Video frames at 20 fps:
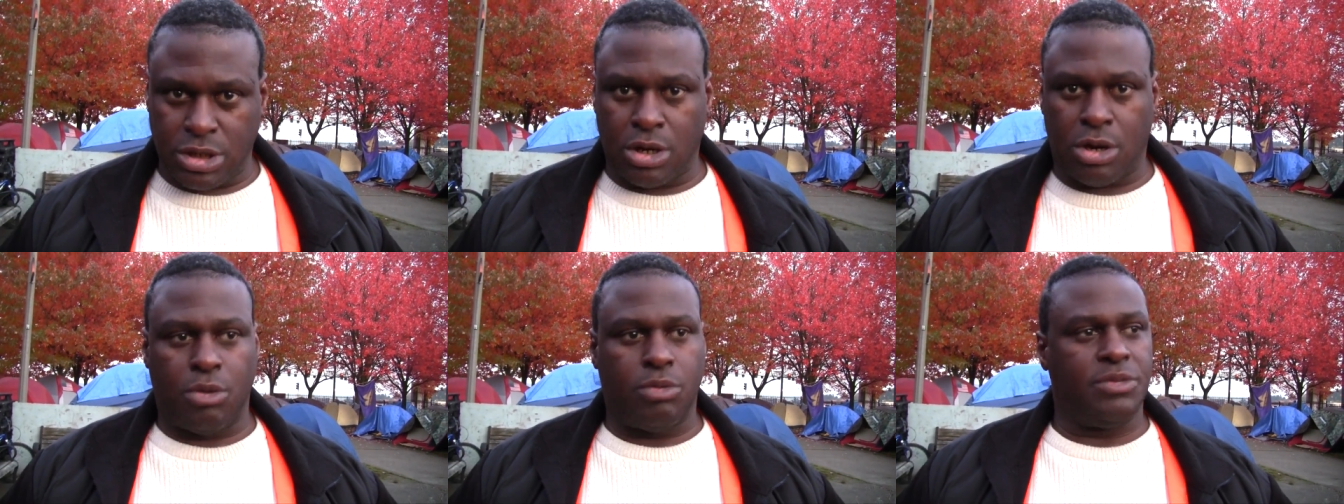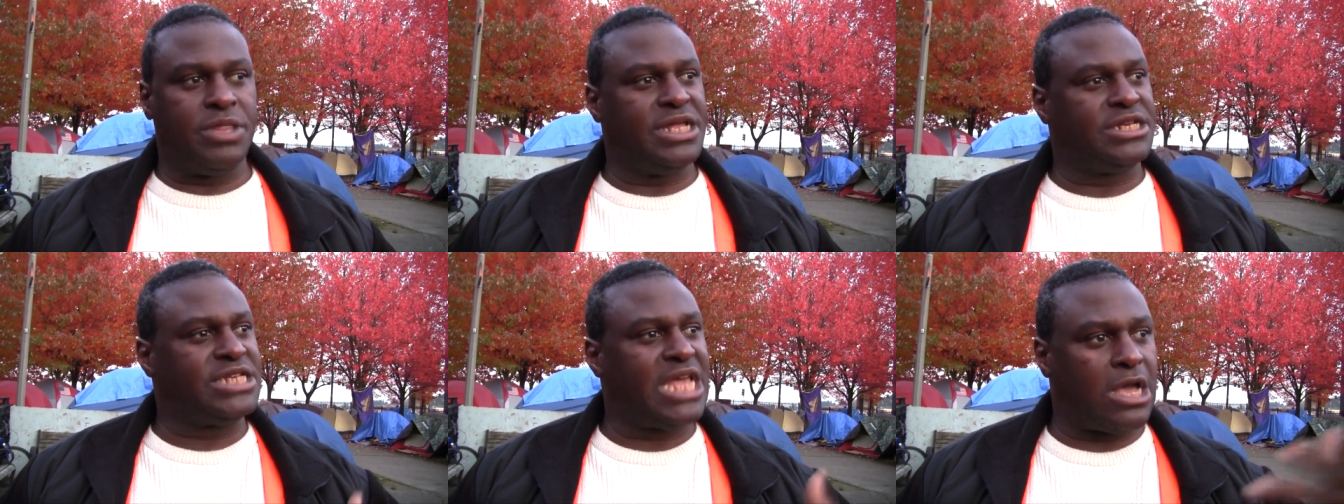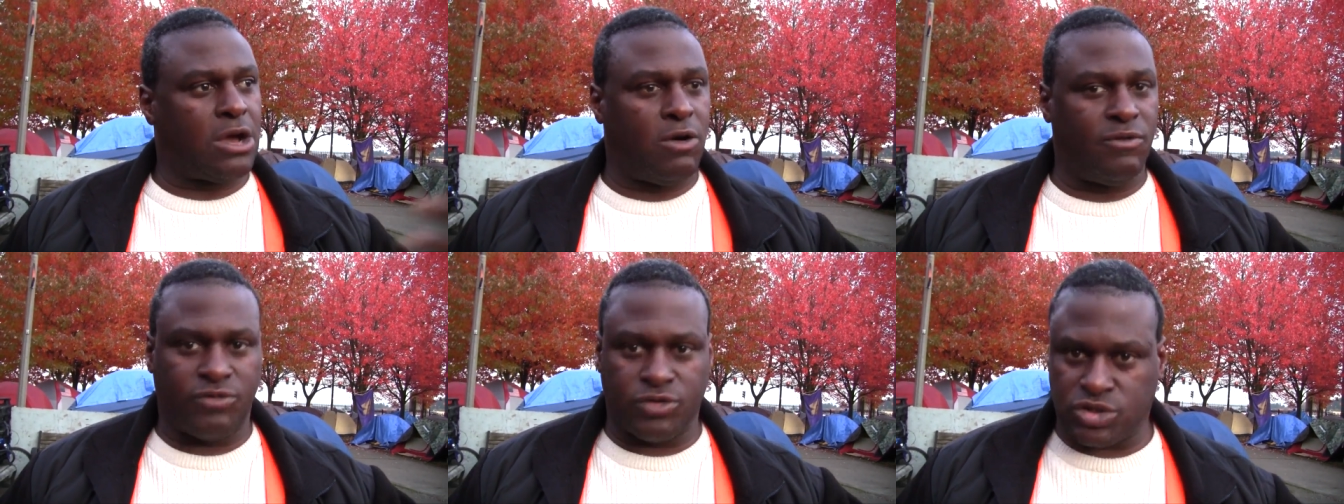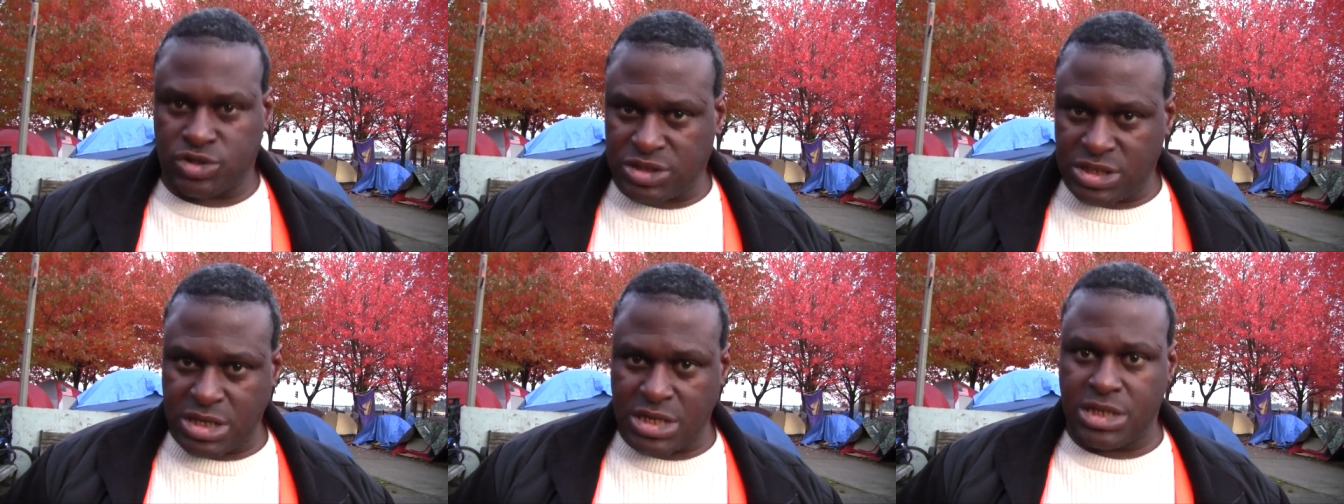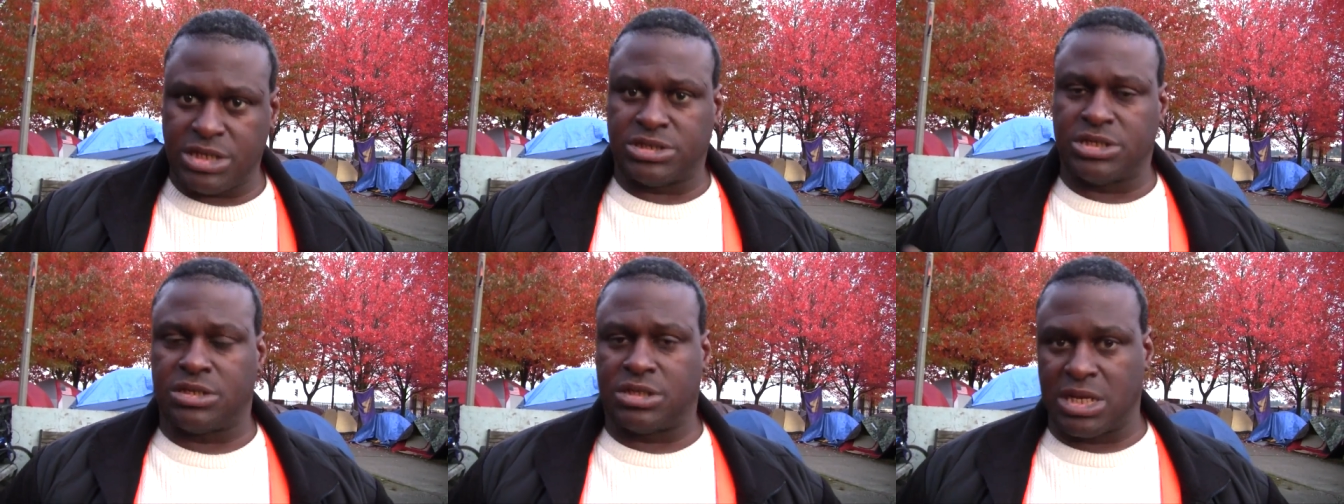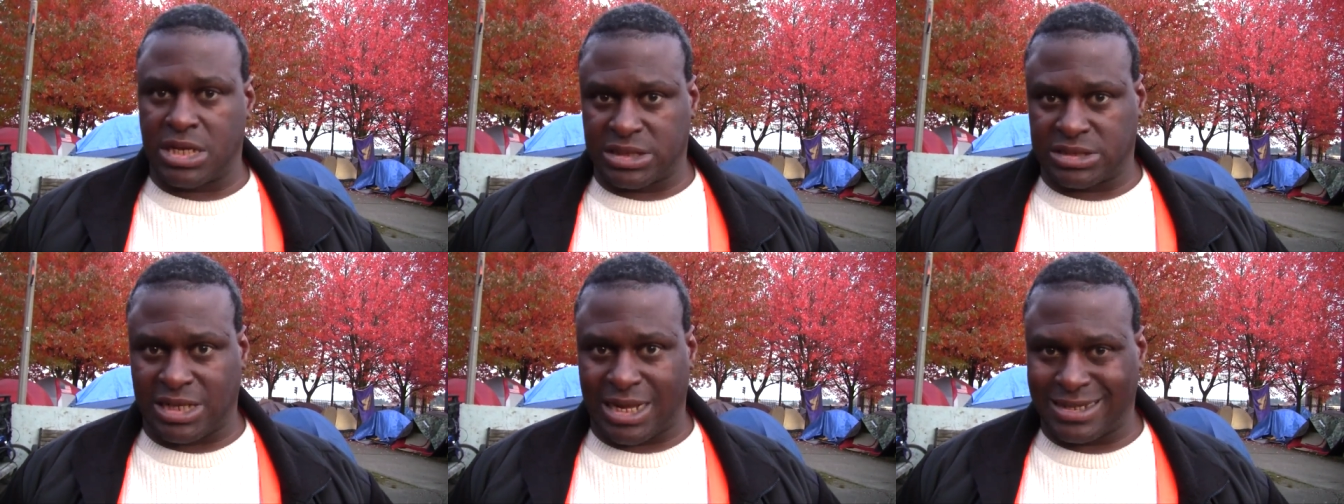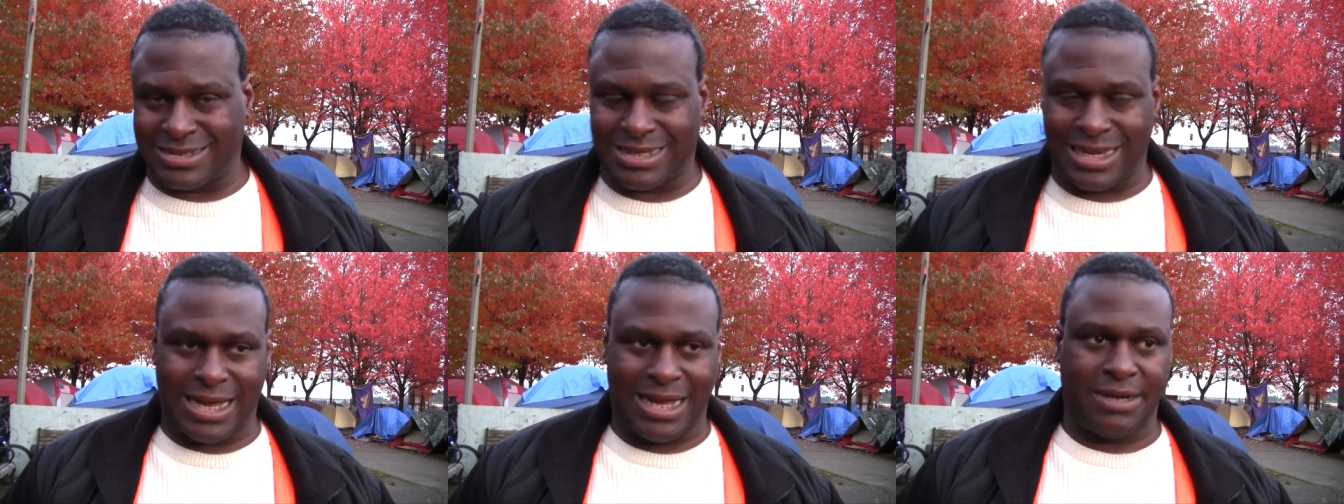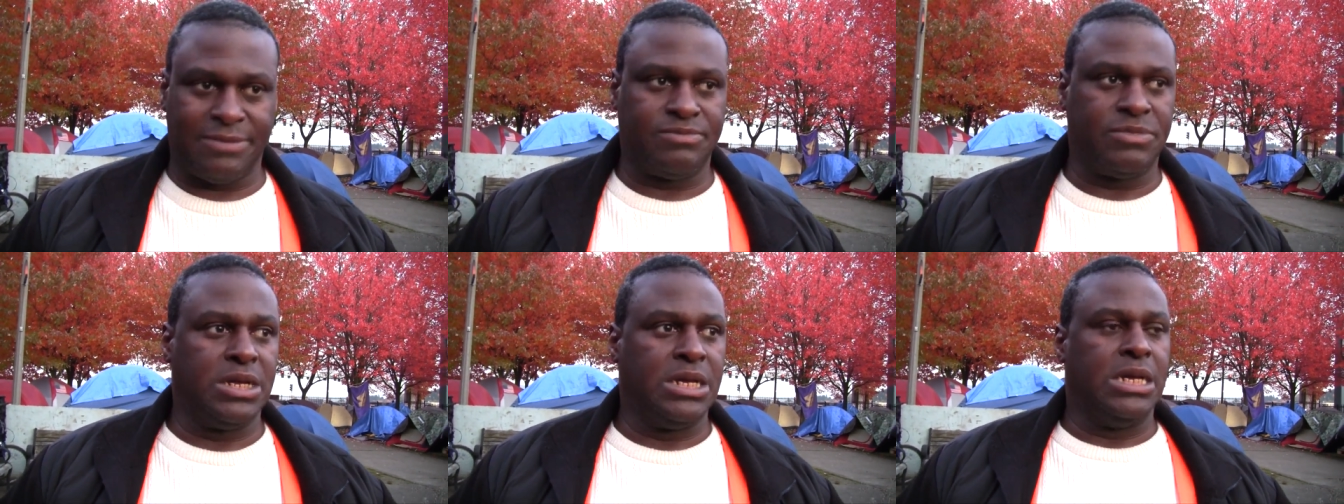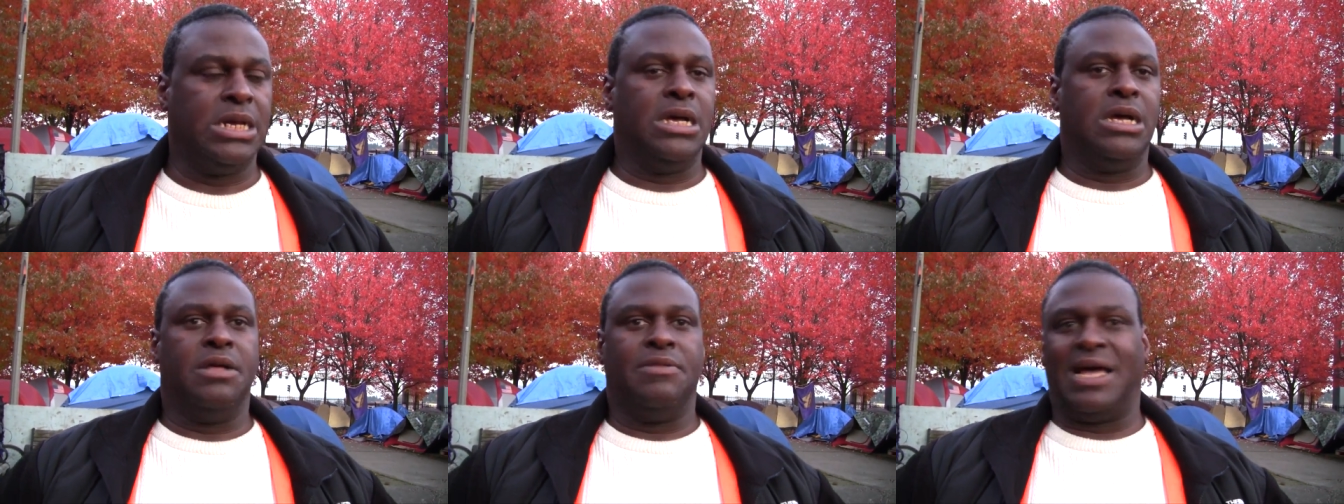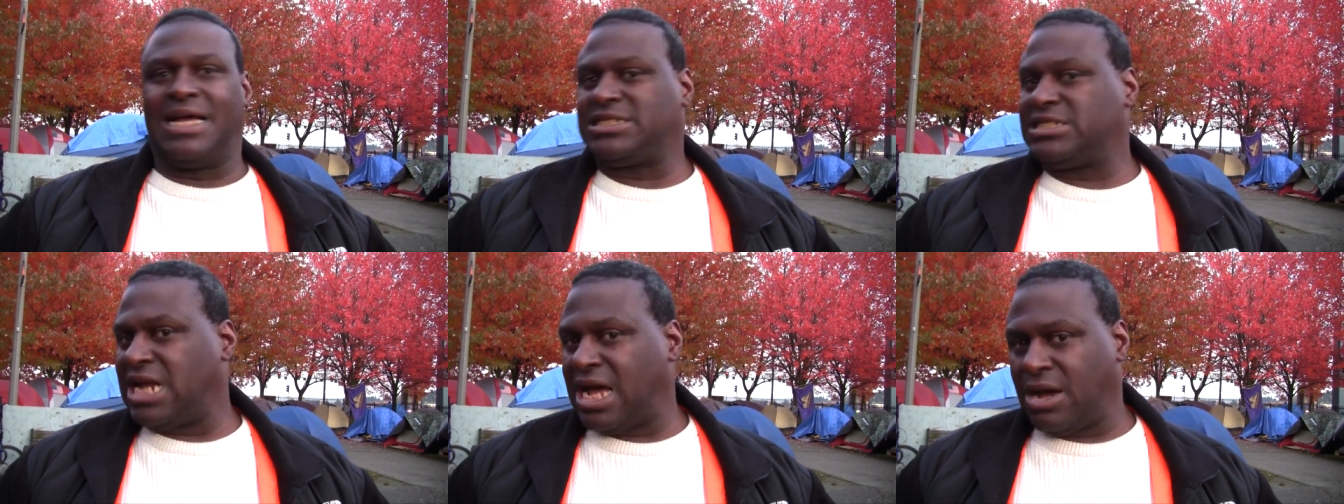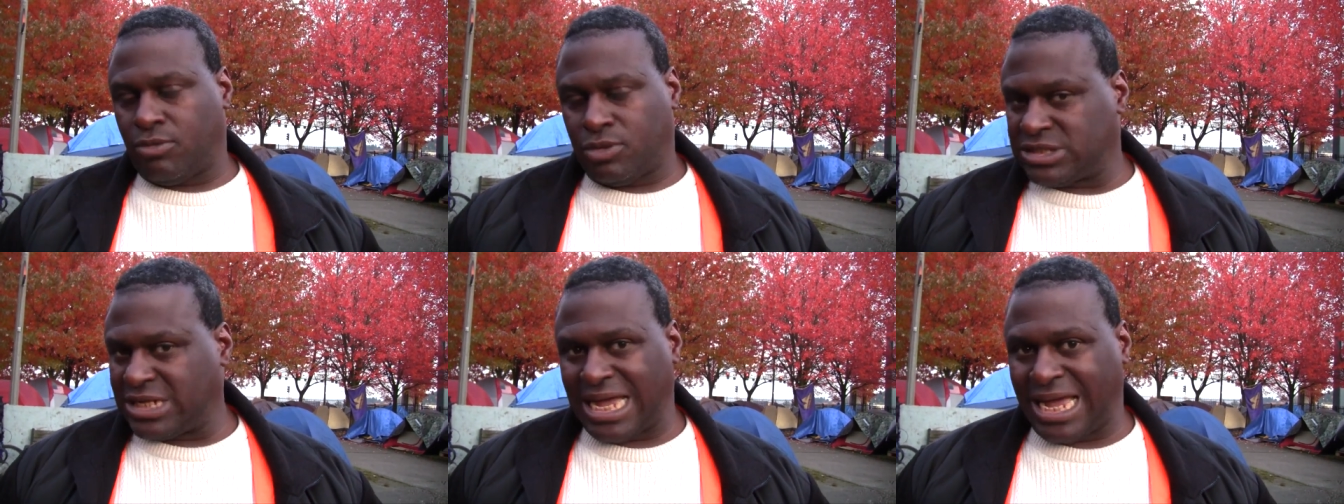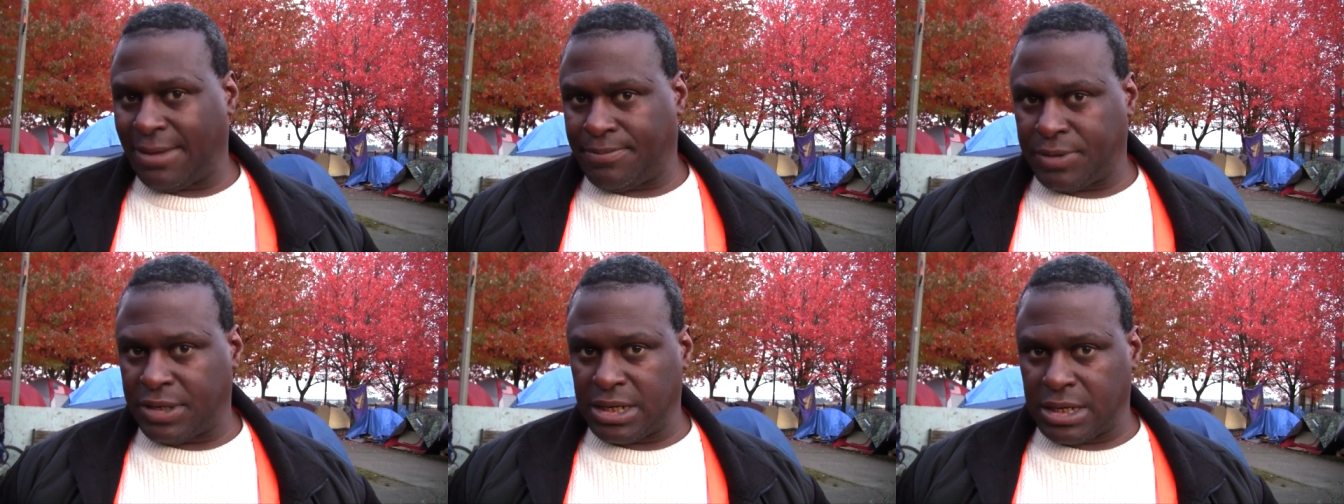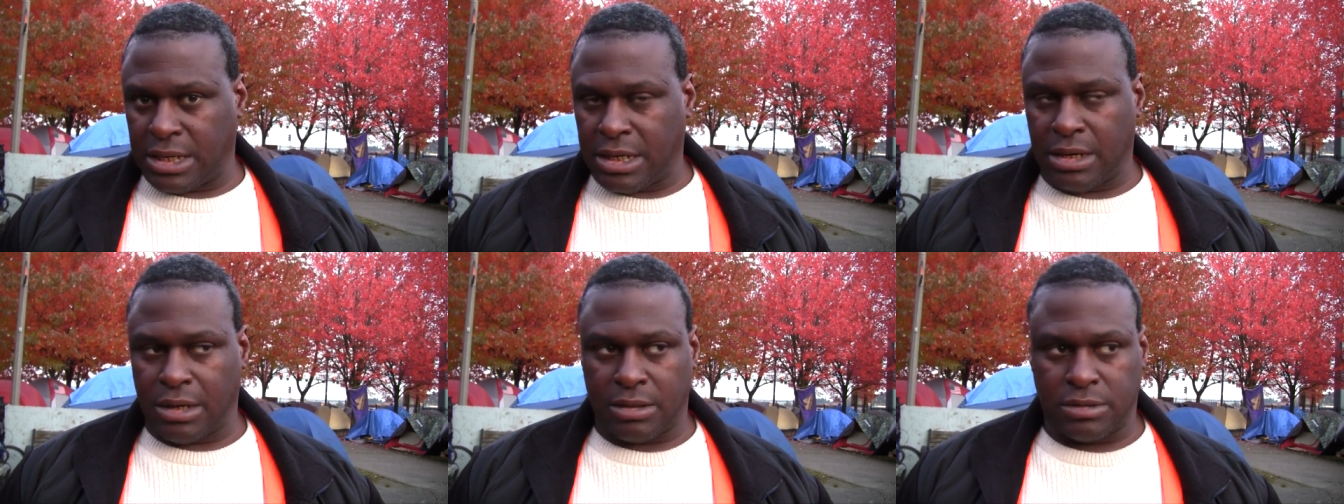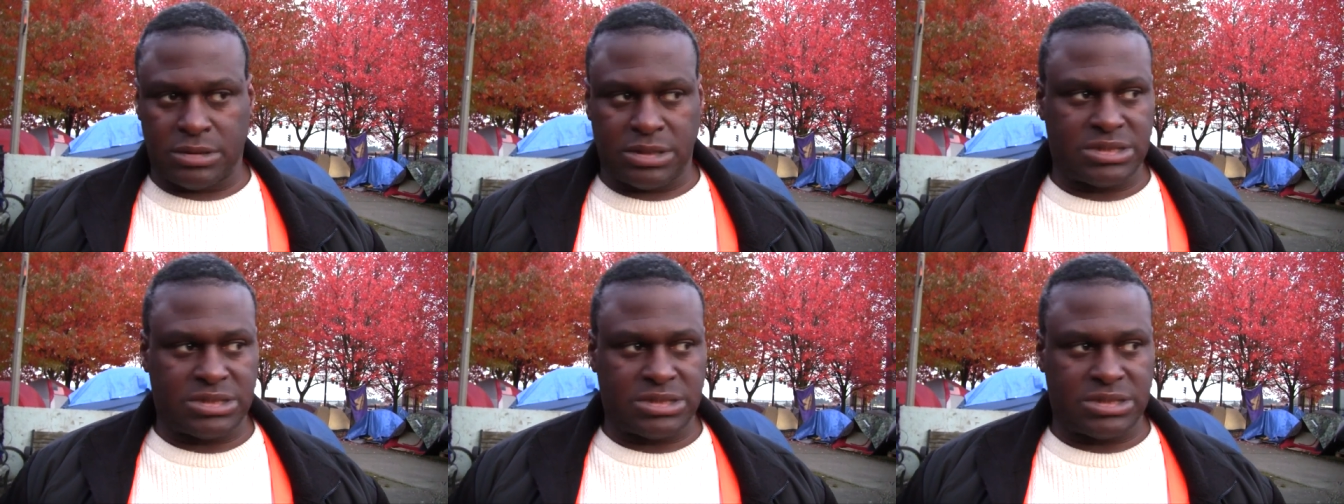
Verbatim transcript: you know, when they take over cities and things like that. That's not what's happening here.